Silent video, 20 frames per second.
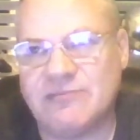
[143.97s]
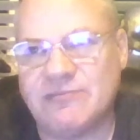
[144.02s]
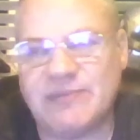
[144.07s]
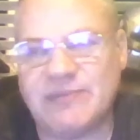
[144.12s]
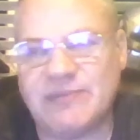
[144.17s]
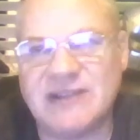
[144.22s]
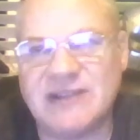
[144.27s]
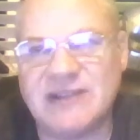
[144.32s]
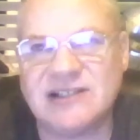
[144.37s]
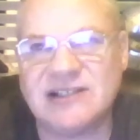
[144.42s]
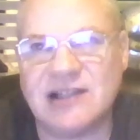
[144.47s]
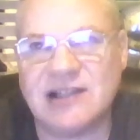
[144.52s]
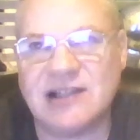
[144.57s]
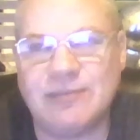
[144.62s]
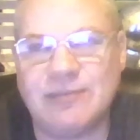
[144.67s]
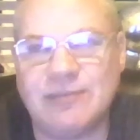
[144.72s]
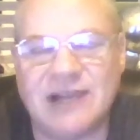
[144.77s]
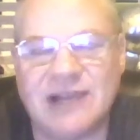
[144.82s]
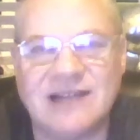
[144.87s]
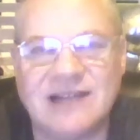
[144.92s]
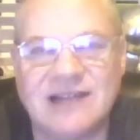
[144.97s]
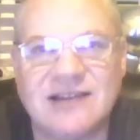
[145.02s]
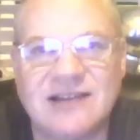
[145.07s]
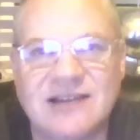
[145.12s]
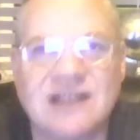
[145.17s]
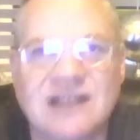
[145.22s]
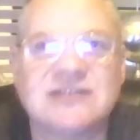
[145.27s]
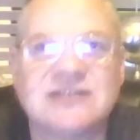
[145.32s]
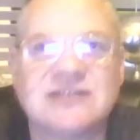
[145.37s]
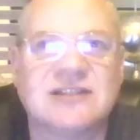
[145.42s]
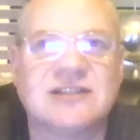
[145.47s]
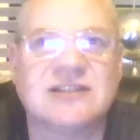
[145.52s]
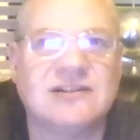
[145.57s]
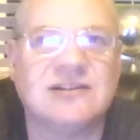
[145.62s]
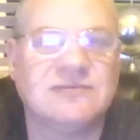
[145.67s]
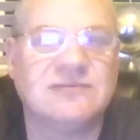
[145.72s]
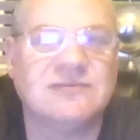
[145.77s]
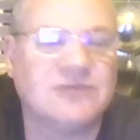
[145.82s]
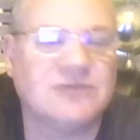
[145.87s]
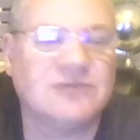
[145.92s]
basically a blank desk and a
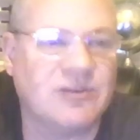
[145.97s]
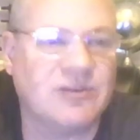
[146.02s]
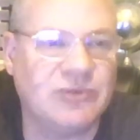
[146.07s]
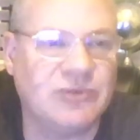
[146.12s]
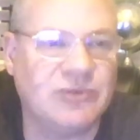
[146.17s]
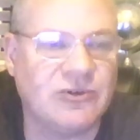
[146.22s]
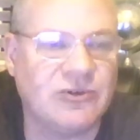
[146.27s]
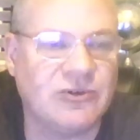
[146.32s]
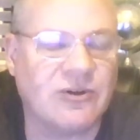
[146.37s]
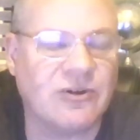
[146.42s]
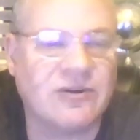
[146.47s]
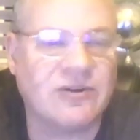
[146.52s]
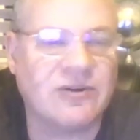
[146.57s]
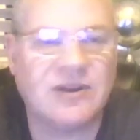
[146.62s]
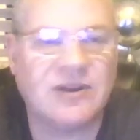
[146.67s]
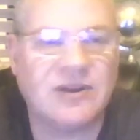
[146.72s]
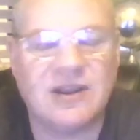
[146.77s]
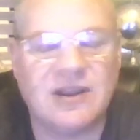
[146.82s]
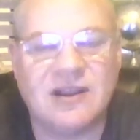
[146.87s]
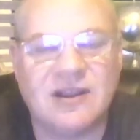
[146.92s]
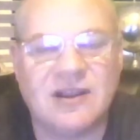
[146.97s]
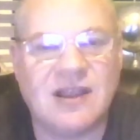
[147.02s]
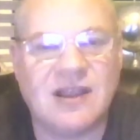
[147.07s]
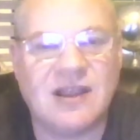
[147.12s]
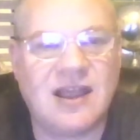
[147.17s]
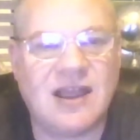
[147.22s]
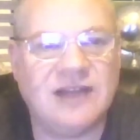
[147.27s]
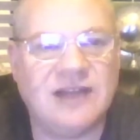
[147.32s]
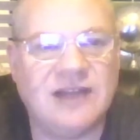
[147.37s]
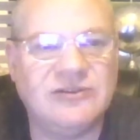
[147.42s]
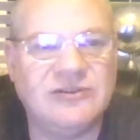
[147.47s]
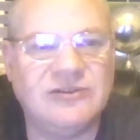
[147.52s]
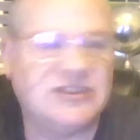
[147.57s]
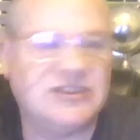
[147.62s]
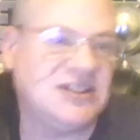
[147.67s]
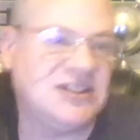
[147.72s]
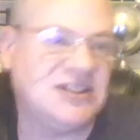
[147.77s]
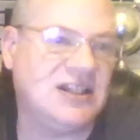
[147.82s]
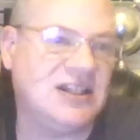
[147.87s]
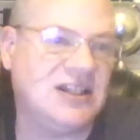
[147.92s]
computer, and you just
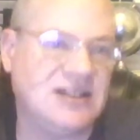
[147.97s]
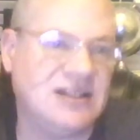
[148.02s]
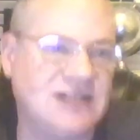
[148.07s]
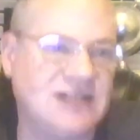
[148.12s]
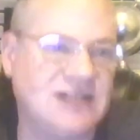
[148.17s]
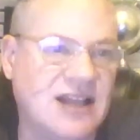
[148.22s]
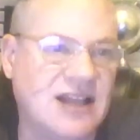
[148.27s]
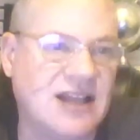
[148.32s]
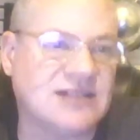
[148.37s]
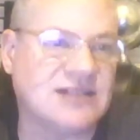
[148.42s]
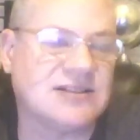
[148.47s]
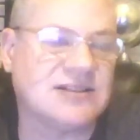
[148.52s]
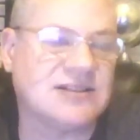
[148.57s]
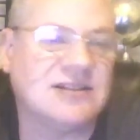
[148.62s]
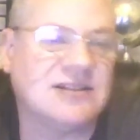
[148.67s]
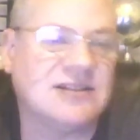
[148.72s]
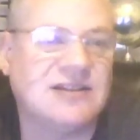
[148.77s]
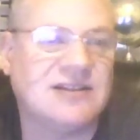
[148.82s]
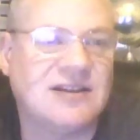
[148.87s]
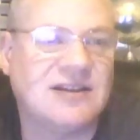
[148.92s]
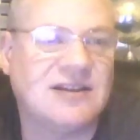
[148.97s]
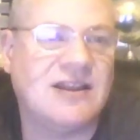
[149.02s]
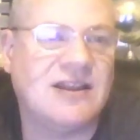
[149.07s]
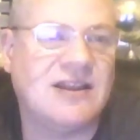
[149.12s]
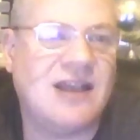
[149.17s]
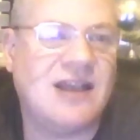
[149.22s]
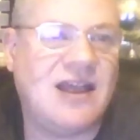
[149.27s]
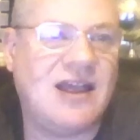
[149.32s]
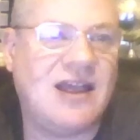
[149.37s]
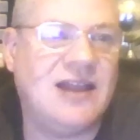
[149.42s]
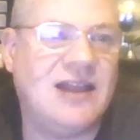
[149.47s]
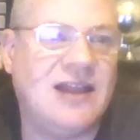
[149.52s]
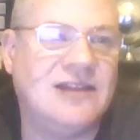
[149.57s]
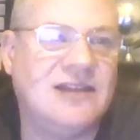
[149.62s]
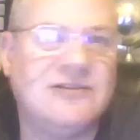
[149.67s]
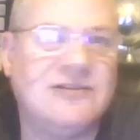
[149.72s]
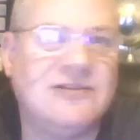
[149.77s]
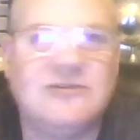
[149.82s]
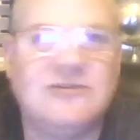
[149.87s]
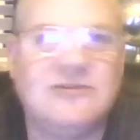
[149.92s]
sit at this desk
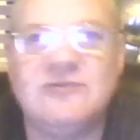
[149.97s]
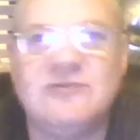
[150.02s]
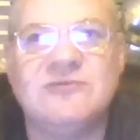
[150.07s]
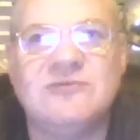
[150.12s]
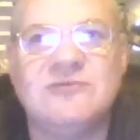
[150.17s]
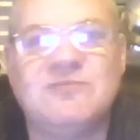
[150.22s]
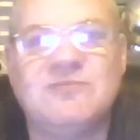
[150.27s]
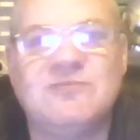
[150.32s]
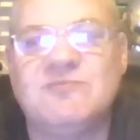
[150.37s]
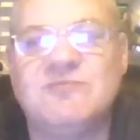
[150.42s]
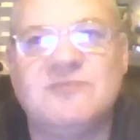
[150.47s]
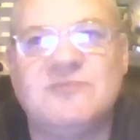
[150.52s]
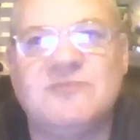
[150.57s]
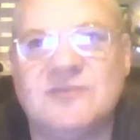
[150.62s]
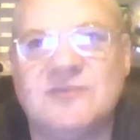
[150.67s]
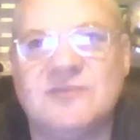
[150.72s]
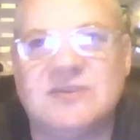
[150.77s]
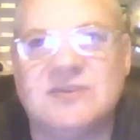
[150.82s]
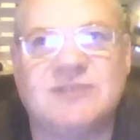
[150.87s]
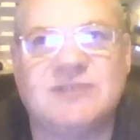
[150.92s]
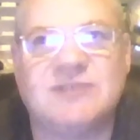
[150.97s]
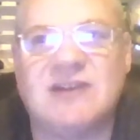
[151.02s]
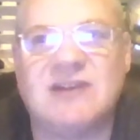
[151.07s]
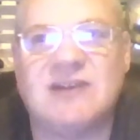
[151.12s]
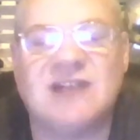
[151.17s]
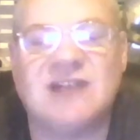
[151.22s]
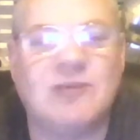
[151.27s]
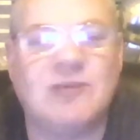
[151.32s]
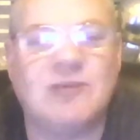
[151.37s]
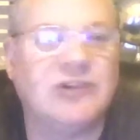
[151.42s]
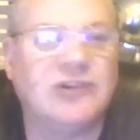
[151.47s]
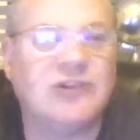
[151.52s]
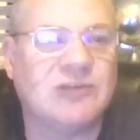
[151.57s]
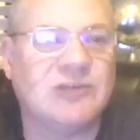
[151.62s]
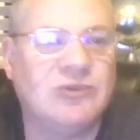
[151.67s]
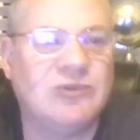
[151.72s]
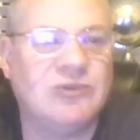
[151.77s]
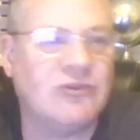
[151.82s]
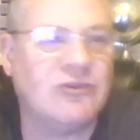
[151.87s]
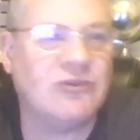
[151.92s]
and you spend time on the
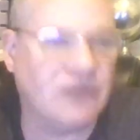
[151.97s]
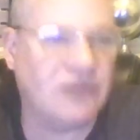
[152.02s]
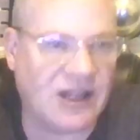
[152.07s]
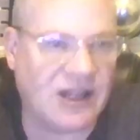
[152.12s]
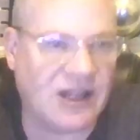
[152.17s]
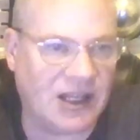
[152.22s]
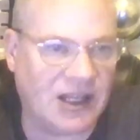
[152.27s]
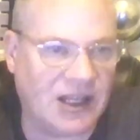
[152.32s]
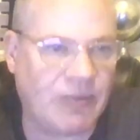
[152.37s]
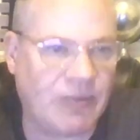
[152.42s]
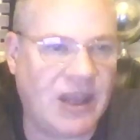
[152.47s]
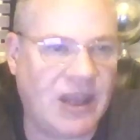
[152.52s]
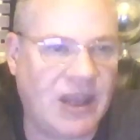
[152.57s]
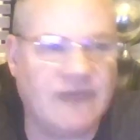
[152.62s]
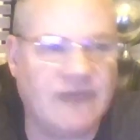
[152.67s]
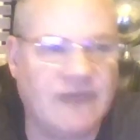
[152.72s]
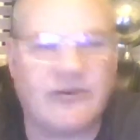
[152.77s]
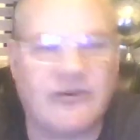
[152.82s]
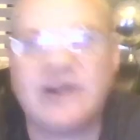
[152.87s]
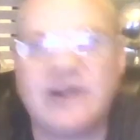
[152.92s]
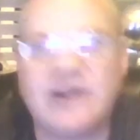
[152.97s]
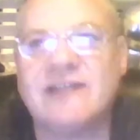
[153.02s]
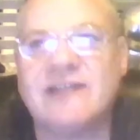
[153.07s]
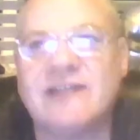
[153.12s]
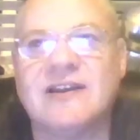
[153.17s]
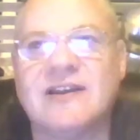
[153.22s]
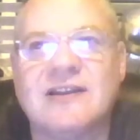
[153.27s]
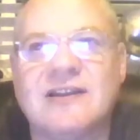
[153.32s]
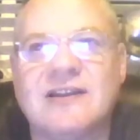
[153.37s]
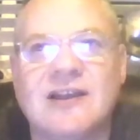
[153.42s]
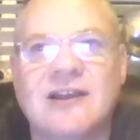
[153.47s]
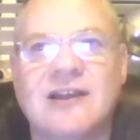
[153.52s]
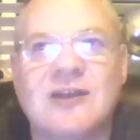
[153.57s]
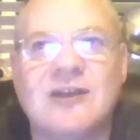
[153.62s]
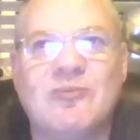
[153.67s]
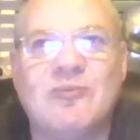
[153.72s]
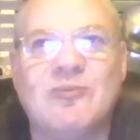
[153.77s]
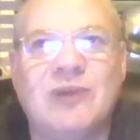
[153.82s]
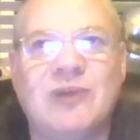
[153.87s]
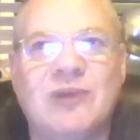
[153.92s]
computer. You're not getting paid for anything,
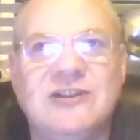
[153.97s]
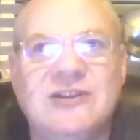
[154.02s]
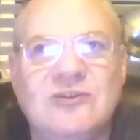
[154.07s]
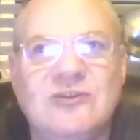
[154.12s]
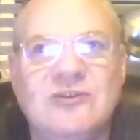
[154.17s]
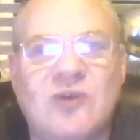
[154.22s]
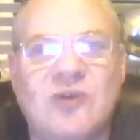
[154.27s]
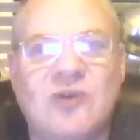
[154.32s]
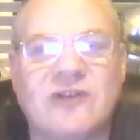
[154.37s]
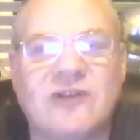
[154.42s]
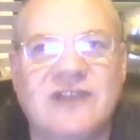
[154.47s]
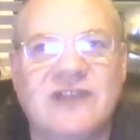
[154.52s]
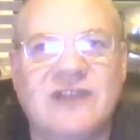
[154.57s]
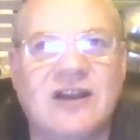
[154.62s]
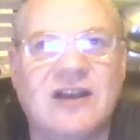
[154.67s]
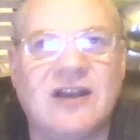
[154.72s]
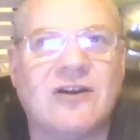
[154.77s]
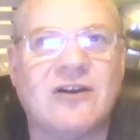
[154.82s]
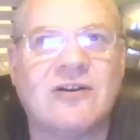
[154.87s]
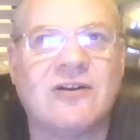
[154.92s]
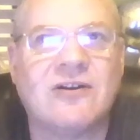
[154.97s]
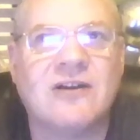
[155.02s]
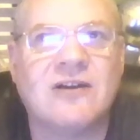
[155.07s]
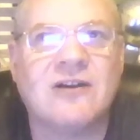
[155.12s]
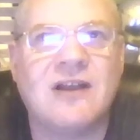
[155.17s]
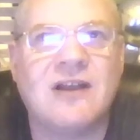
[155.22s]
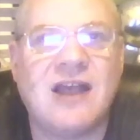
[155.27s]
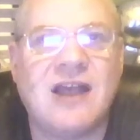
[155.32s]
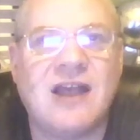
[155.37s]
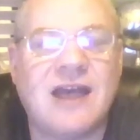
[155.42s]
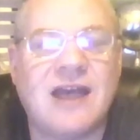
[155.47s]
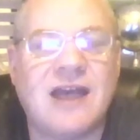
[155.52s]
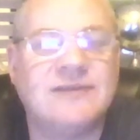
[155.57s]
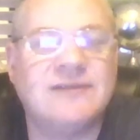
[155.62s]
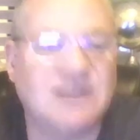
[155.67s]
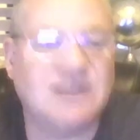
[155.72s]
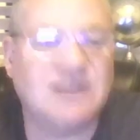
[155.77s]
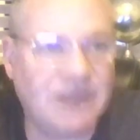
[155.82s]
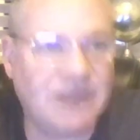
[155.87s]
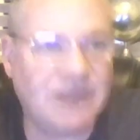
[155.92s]
but you are there, and if
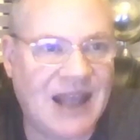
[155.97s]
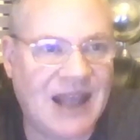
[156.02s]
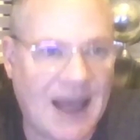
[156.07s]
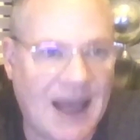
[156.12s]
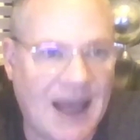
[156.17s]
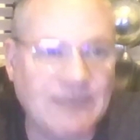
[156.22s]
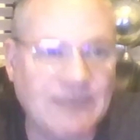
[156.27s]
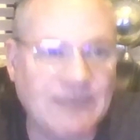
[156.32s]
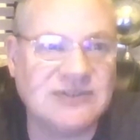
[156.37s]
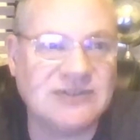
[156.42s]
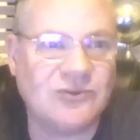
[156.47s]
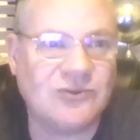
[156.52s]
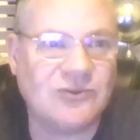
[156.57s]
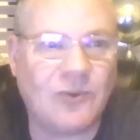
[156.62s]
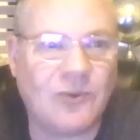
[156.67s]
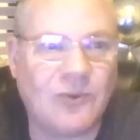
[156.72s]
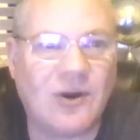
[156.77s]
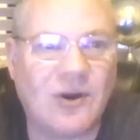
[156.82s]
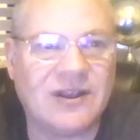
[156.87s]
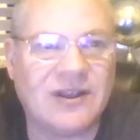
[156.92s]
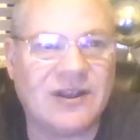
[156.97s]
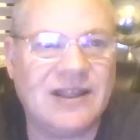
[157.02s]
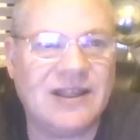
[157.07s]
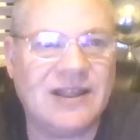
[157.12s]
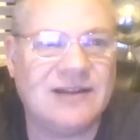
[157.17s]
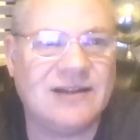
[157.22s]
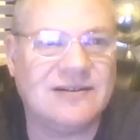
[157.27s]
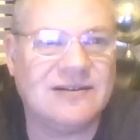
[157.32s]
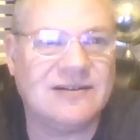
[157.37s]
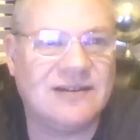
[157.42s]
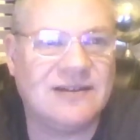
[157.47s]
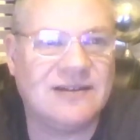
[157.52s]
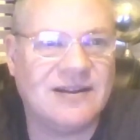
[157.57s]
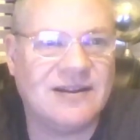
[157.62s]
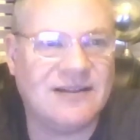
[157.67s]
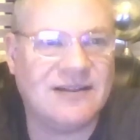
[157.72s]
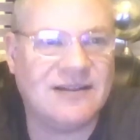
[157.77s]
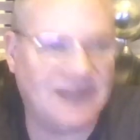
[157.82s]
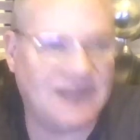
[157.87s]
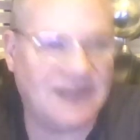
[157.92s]
somebody happens to walk in,
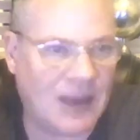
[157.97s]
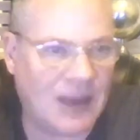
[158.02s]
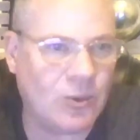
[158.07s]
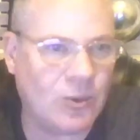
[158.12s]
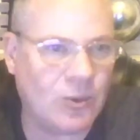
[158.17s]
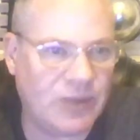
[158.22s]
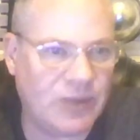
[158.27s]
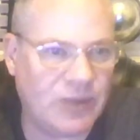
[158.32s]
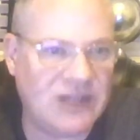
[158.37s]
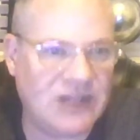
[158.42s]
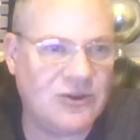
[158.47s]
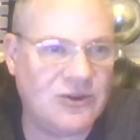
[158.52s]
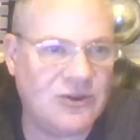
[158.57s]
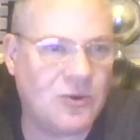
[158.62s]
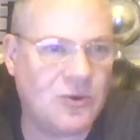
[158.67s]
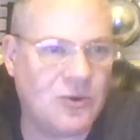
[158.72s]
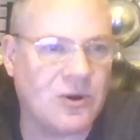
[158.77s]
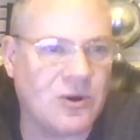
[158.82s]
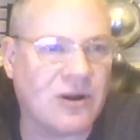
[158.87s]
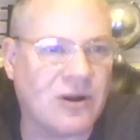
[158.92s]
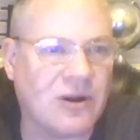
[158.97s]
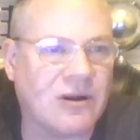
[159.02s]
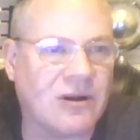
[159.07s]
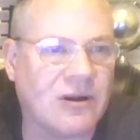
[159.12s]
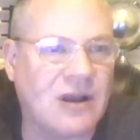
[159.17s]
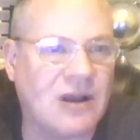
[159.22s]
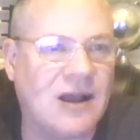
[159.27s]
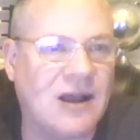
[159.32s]
that will be your